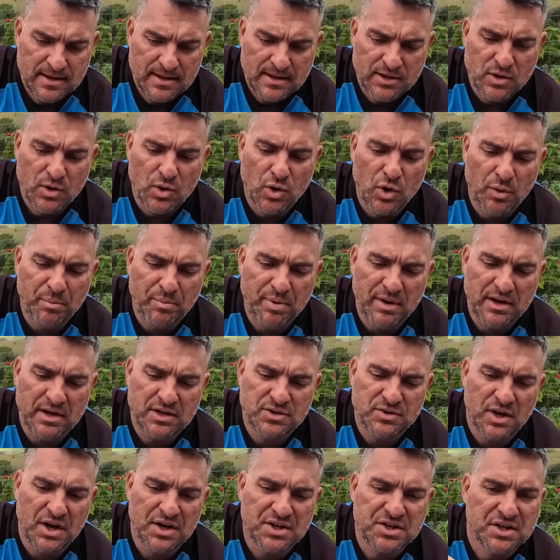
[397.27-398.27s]
Your hook
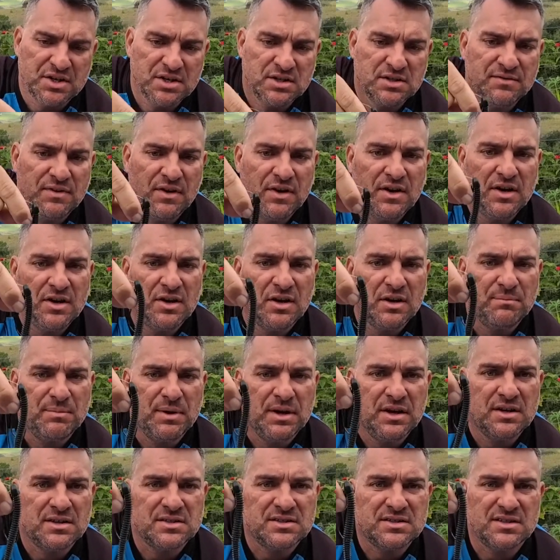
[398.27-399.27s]
penetration is very good
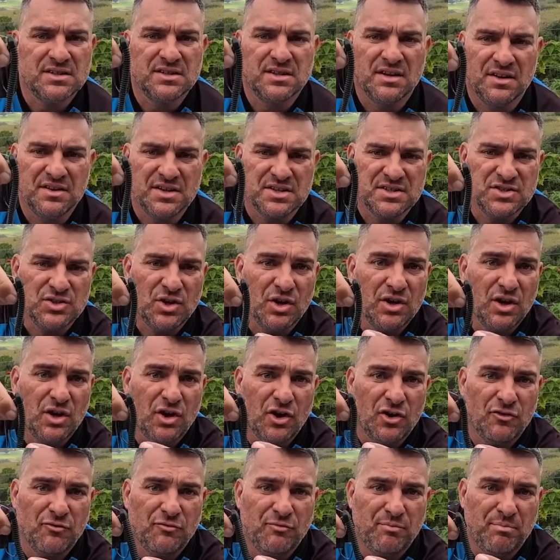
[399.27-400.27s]
because, you know, there's not a
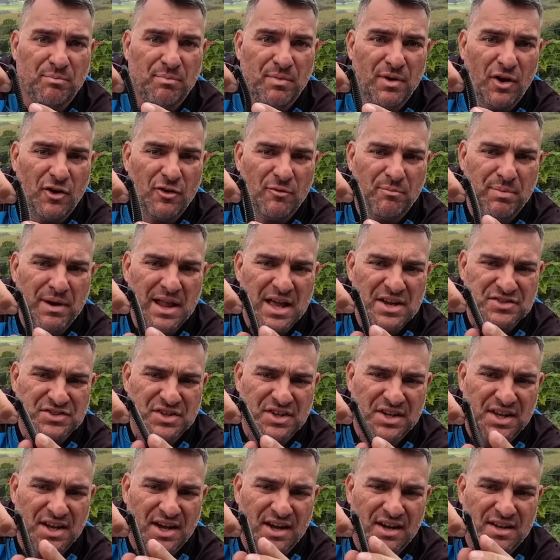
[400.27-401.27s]
lot of
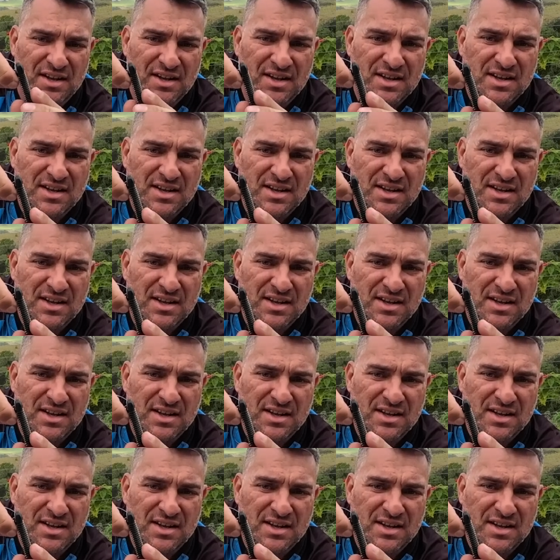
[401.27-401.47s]
plastic here.